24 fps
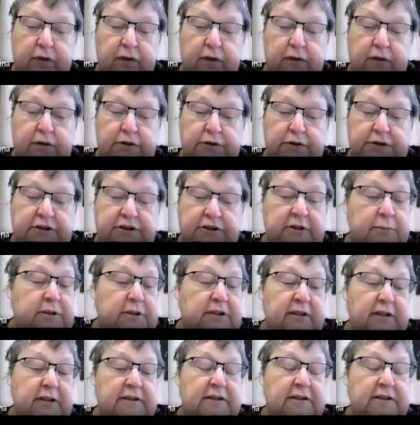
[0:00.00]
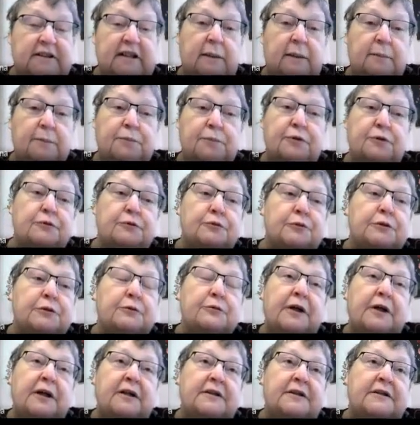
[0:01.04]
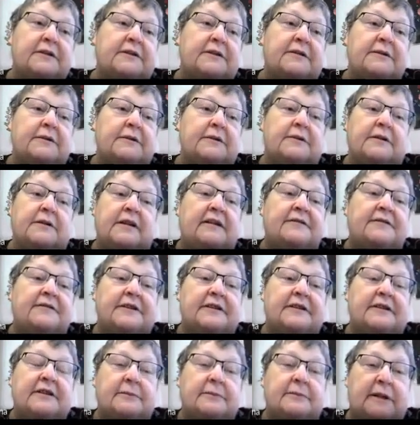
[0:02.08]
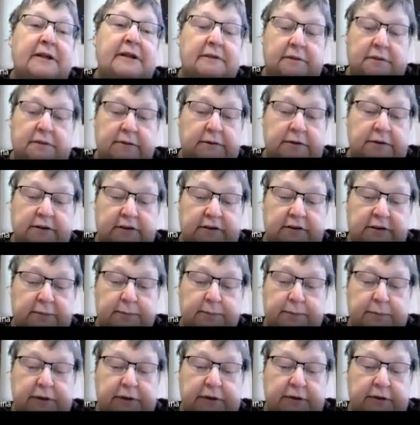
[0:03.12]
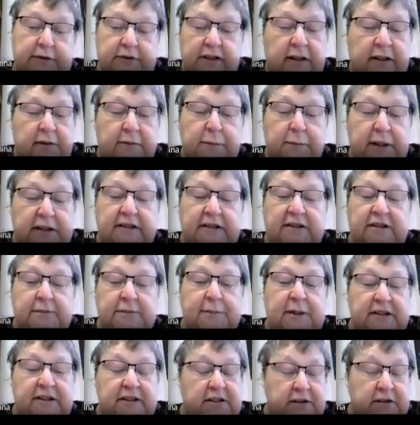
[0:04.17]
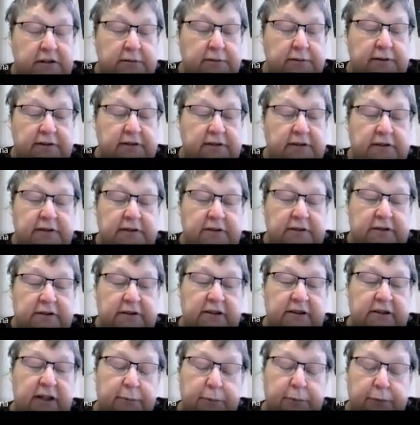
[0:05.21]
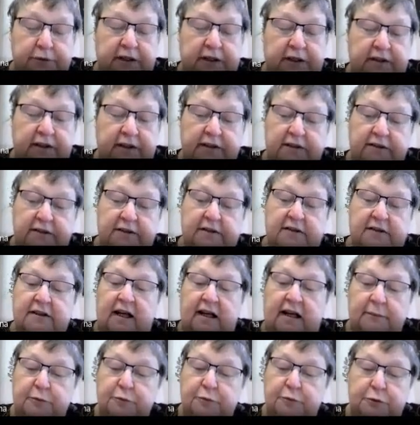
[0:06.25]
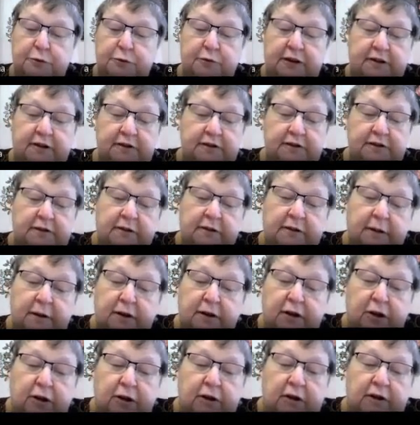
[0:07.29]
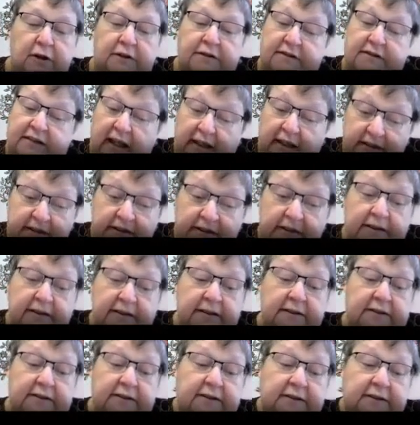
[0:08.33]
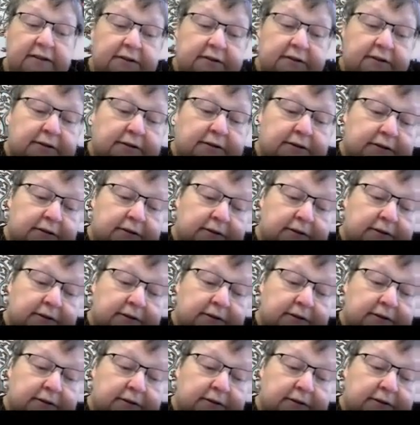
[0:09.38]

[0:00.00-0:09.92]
A similar example would work in every symmetric space. There are many spaces where this example that I described would work. Does there exist